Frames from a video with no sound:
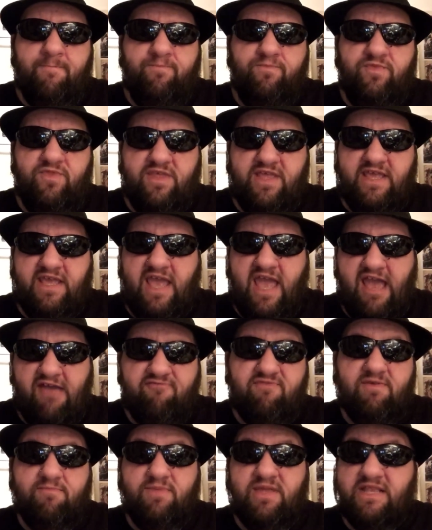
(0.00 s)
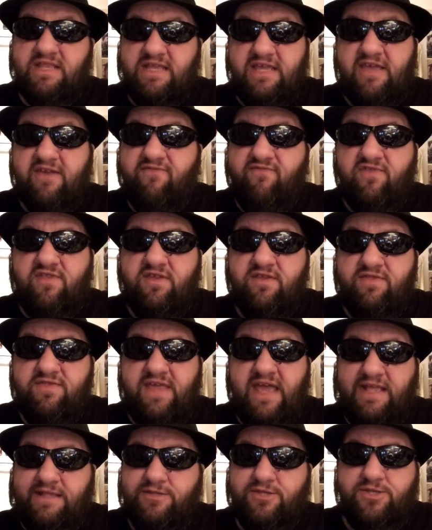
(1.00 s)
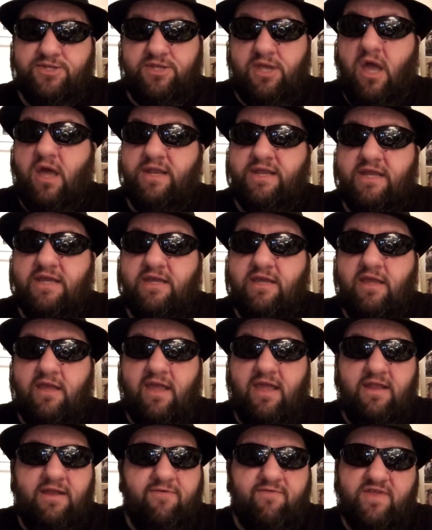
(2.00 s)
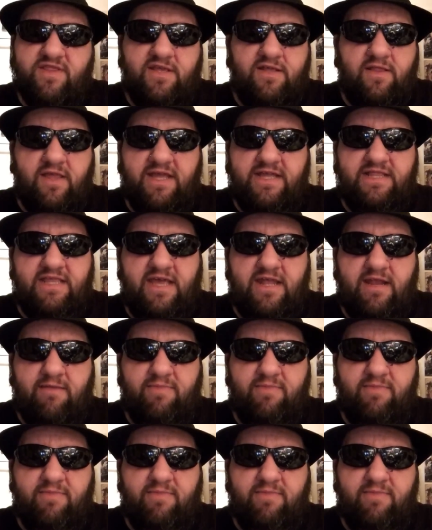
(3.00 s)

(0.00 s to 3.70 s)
the having been gifted that sonic and everything like that.